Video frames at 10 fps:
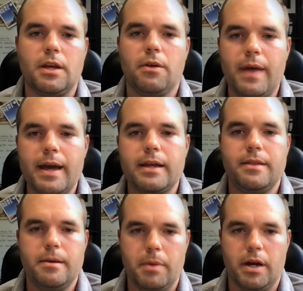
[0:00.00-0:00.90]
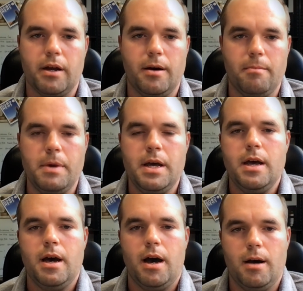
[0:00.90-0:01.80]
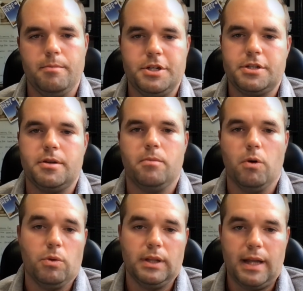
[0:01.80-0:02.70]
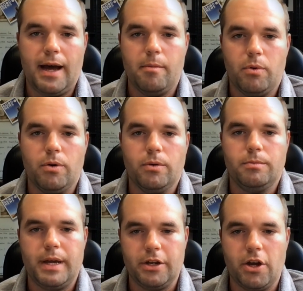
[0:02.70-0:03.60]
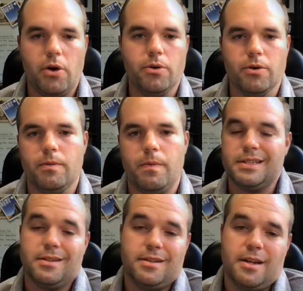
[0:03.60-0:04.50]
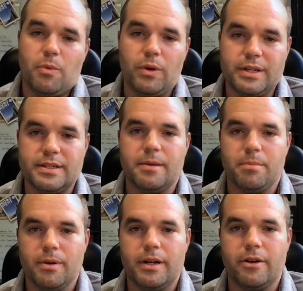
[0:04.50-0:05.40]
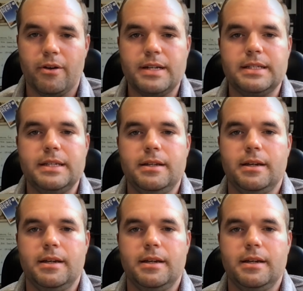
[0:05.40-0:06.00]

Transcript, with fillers: that can then become just a reliable encoder, because Sunday mornings get pretty crazy,